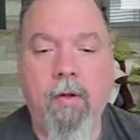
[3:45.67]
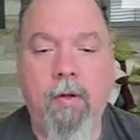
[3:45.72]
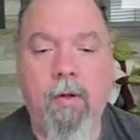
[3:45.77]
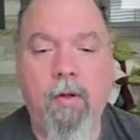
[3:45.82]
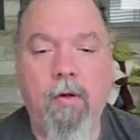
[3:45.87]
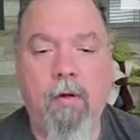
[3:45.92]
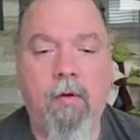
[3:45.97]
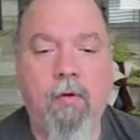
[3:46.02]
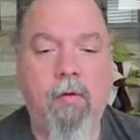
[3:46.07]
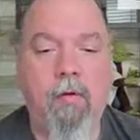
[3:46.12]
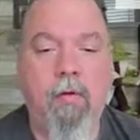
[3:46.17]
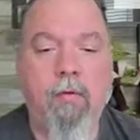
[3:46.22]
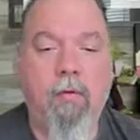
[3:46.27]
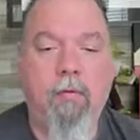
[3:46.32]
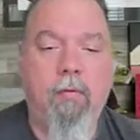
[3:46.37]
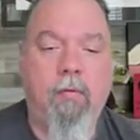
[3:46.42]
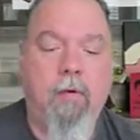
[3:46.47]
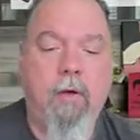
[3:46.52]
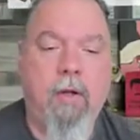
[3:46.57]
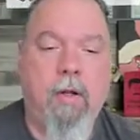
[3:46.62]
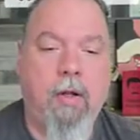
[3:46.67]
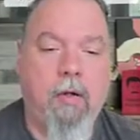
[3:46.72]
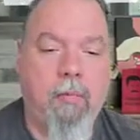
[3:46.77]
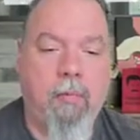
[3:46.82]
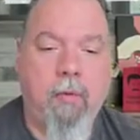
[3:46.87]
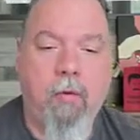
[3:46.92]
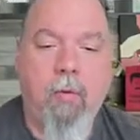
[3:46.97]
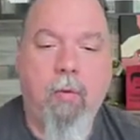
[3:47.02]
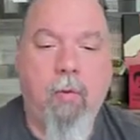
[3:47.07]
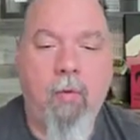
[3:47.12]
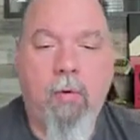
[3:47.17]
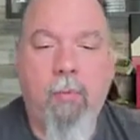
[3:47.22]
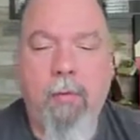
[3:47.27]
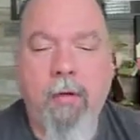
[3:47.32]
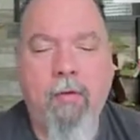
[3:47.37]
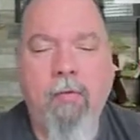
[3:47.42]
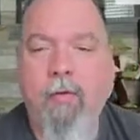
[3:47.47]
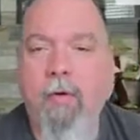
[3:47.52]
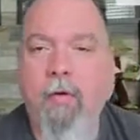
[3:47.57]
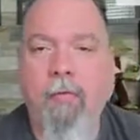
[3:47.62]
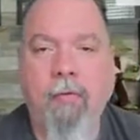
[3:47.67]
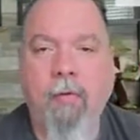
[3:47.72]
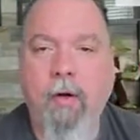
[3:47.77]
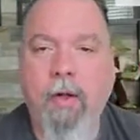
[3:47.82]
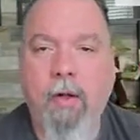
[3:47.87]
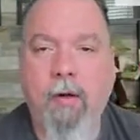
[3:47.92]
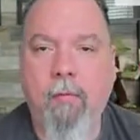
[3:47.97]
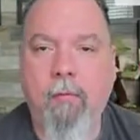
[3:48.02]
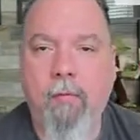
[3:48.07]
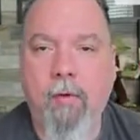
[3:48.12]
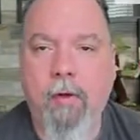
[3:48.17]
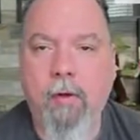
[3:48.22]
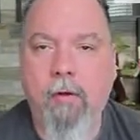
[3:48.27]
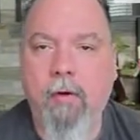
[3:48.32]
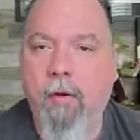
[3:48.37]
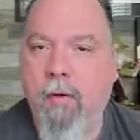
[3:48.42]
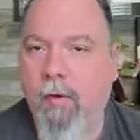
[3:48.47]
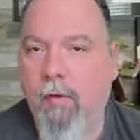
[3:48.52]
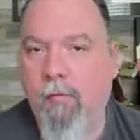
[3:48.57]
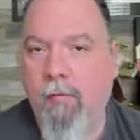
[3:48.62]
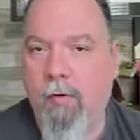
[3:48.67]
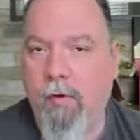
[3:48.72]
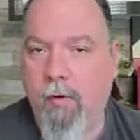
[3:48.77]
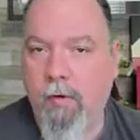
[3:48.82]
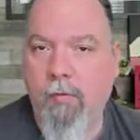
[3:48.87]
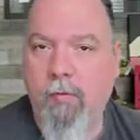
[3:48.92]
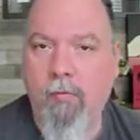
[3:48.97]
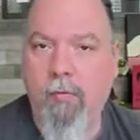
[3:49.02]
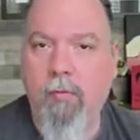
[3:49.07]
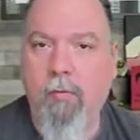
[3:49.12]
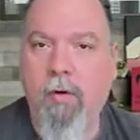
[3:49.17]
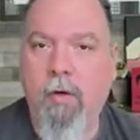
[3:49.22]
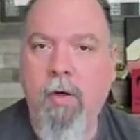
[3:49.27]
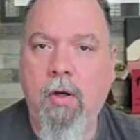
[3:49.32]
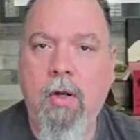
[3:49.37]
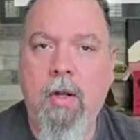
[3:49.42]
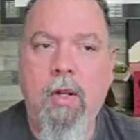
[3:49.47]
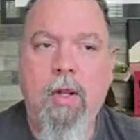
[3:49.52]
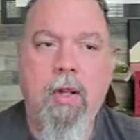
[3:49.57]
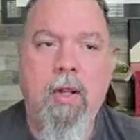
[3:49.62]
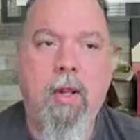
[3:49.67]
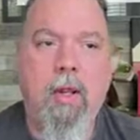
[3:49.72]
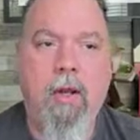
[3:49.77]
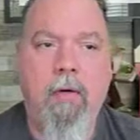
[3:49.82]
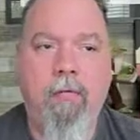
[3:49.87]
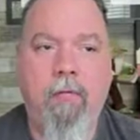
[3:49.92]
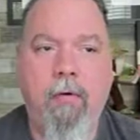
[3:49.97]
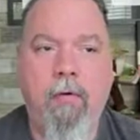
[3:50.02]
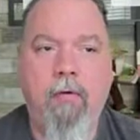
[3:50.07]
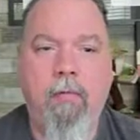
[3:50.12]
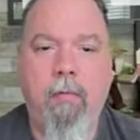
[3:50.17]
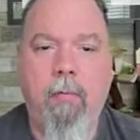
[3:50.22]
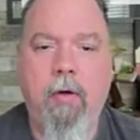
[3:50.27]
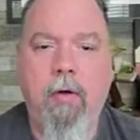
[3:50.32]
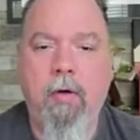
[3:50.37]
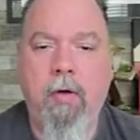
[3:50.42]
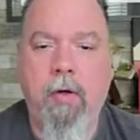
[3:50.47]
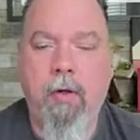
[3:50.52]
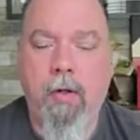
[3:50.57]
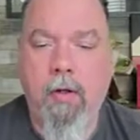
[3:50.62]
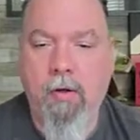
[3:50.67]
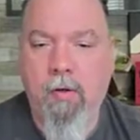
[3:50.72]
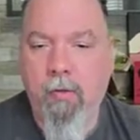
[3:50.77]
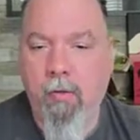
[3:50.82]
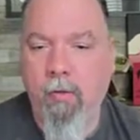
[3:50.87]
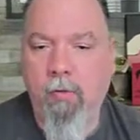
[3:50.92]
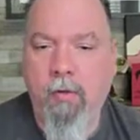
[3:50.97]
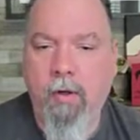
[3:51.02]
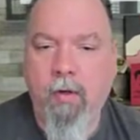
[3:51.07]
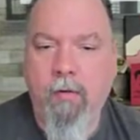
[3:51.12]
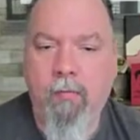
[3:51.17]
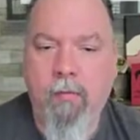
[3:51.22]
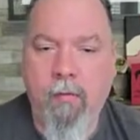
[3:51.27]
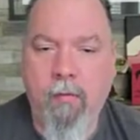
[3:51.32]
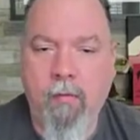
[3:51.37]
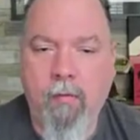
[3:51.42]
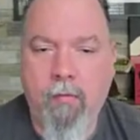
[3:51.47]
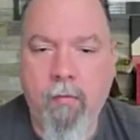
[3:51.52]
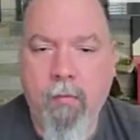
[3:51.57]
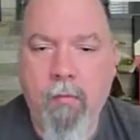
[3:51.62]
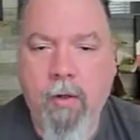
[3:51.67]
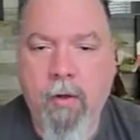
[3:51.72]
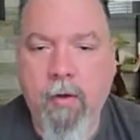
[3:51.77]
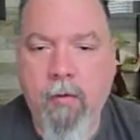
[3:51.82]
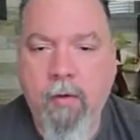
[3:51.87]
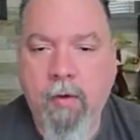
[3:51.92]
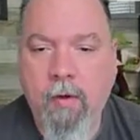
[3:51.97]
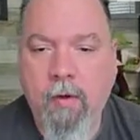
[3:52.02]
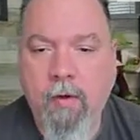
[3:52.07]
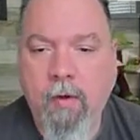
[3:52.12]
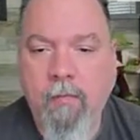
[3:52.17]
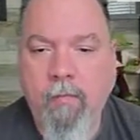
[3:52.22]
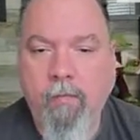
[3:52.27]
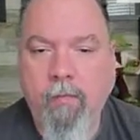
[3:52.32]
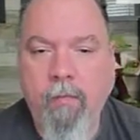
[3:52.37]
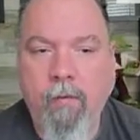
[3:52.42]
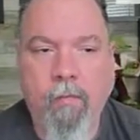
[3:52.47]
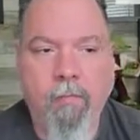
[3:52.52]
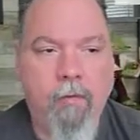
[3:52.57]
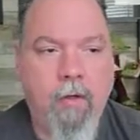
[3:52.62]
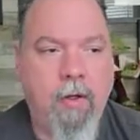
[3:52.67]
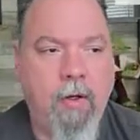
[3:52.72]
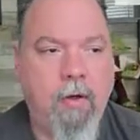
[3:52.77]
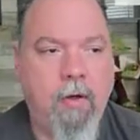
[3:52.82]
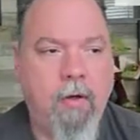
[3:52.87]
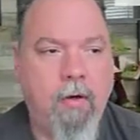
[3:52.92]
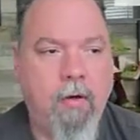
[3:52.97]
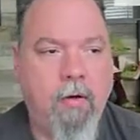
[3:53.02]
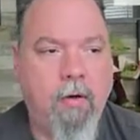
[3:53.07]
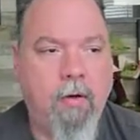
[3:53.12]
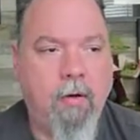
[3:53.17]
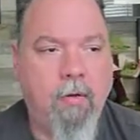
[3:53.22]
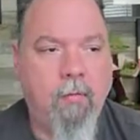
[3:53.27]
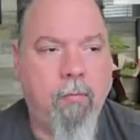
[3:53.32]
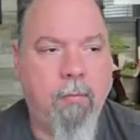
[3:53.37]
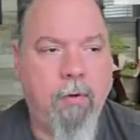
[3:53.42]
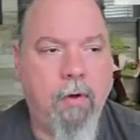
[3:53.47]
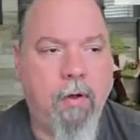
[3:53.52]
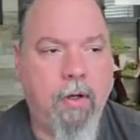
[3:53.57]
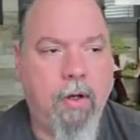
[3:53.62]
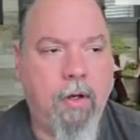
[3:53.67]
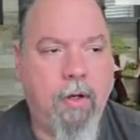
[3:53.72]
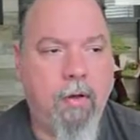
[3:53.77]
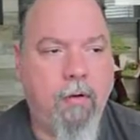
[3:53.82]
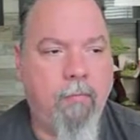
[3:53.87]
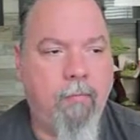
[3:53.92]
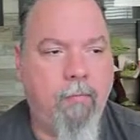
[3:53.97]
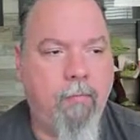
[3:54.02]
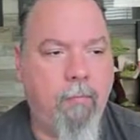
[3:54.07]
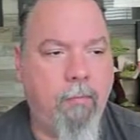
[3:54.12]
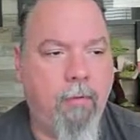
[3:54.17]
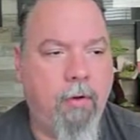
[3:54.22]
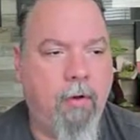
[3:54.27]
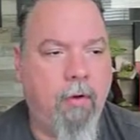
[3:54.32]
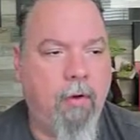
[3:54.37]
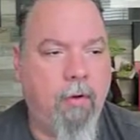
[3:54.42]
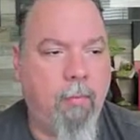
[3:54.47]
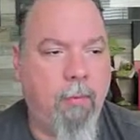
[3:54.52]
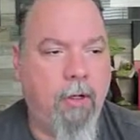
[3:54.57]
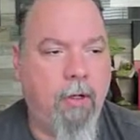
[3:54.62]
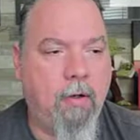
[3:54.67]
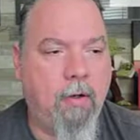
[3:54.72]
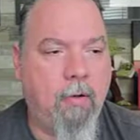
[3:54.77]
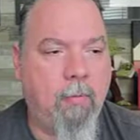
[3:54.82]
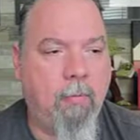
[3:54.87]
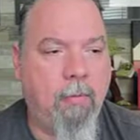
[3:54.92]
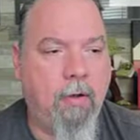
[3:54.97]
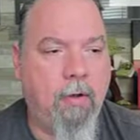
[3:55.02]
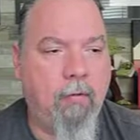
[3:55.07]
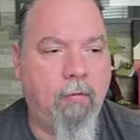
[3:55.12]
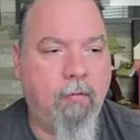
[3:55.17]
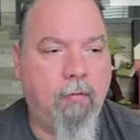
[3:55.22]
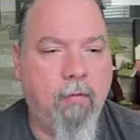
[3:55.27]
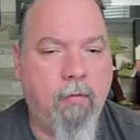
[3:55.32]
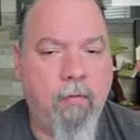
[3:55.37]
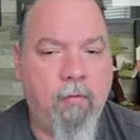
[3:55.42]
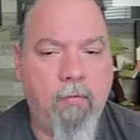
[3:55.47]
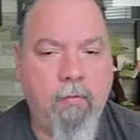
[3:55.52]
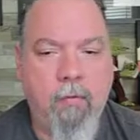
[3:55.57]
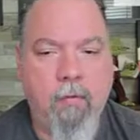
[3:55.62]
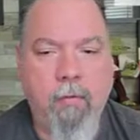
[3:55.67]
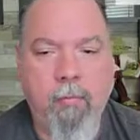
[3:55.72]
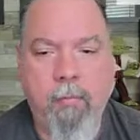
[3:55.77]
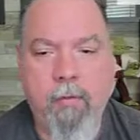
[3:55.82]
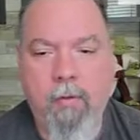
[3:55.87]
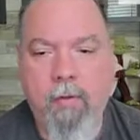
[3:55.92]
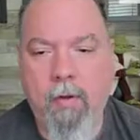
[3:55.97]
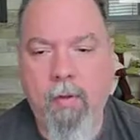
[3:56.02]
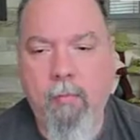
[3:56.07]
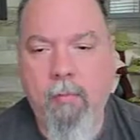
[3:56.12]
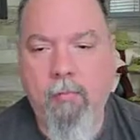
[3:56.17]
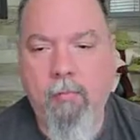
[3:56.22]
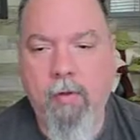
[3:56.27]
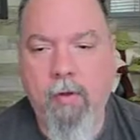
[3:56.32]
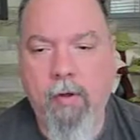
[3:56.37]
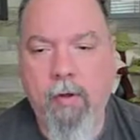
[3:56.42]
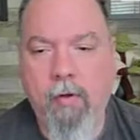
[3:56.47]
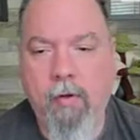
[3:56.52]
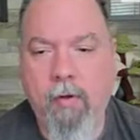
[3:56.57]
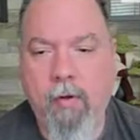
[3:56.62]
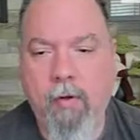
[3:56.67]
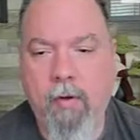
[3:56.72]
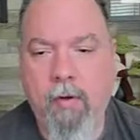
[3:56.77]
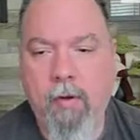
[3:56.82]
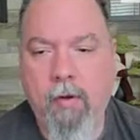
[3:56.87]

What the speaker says: You could do a whole bunch of different items that you can list on your store. And if you're wondering who does this, well, over here is where you have print-on-demand companies. So I'm going to put them over here.